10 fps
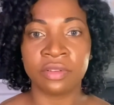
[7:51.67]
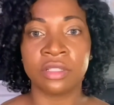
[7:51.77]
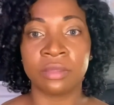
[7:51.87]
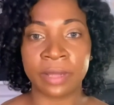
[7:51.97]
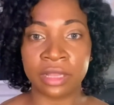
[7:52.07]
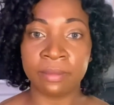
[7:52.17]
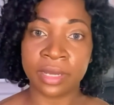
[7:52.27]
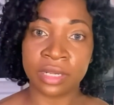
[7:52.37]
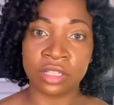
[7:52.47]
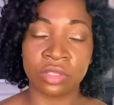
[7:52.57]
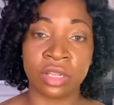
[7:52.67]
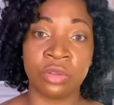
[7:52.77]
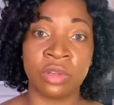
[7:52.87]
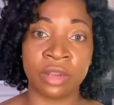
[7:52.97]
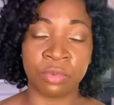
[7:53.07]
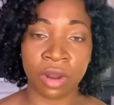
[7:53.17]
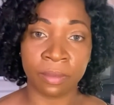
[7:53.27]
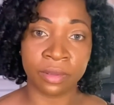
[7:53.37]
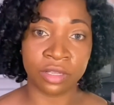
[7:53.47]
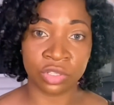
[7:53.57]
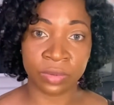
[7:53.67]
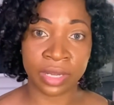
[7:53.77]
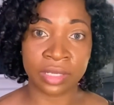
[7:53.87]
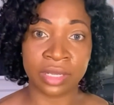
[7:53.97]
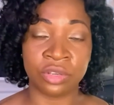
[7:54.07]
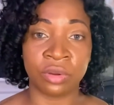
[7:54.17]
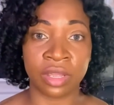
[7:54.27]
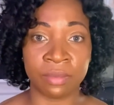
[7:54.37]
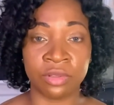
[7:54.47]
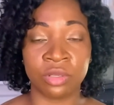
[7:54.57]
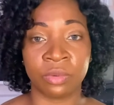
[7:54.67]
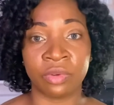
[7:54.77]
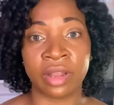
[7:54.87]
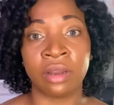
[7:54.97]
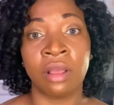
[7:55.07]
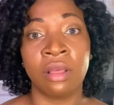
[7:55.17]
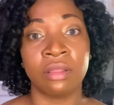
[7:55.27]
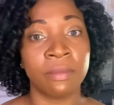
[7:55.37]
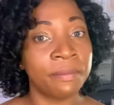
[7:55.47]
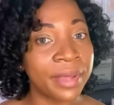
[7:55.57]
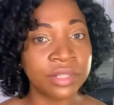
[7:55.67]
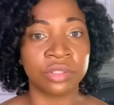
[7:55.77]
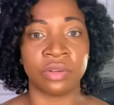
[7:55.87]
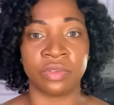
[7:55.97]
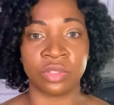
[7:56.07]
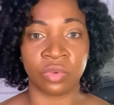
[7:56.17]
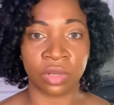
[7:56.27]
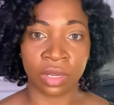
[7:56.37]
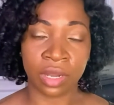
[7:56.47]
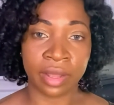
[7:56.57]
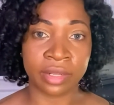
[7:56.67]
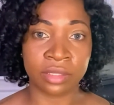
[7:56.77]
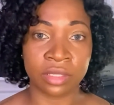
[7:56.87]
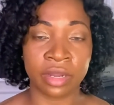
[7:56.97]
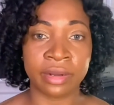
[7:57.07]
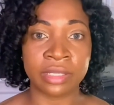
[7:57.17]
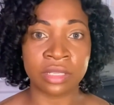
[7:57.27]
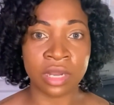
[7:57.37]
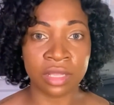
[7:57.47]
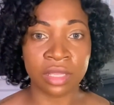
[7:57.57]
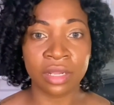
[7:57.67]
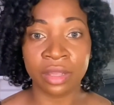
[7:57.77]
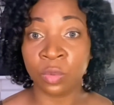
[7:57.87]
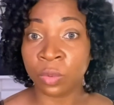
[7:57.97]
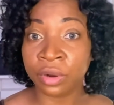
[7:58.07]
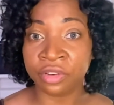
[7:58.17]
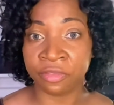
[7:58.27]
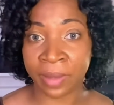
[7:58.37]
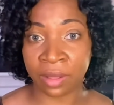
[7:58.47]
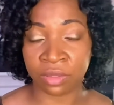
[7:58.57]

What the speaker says: Spend the money so that you get properly trained and you're able to provide the best service for your clients. There is nothing like word of mouth.